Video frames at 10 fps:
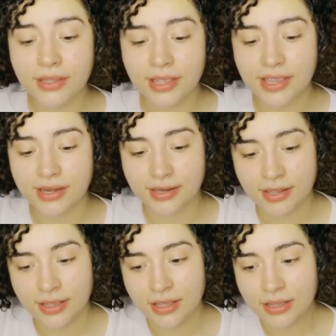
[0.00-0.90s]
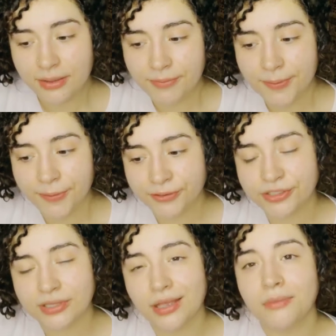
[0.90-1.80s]
And people were
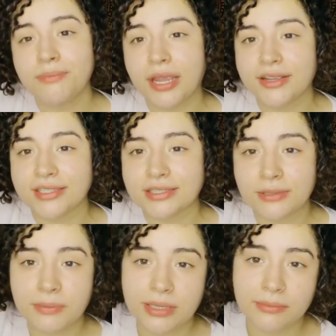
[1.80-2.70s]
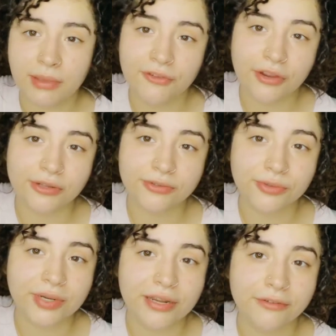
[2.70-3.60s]
just, like, embarrassed to be my friend or
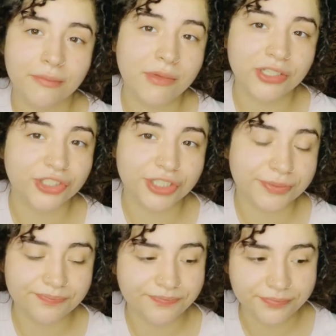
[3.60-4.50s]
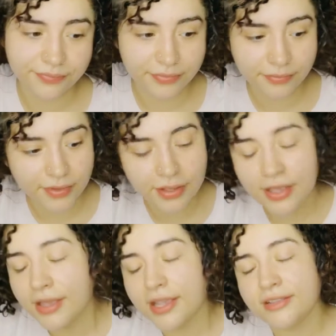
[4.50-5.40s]
whatever. I'm not sure.
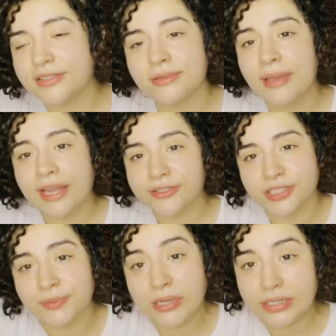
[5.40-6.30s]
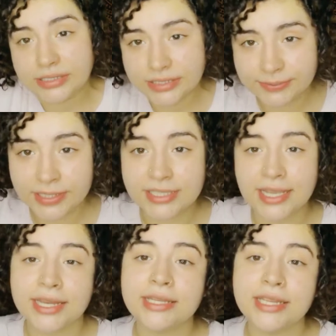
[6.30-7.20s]
It doesn't matter, to be honest, because
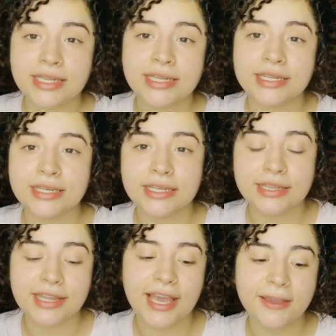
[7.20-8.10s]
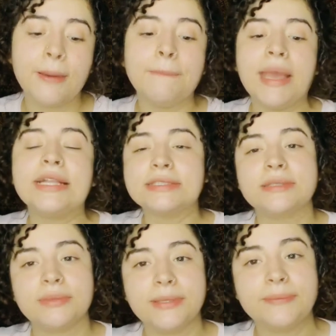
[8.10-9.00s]
I needed that
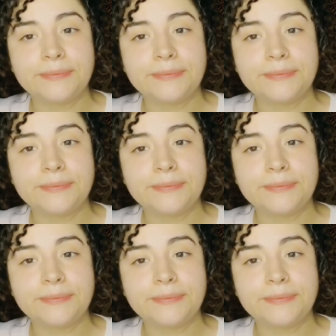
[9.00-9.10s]
abandonment.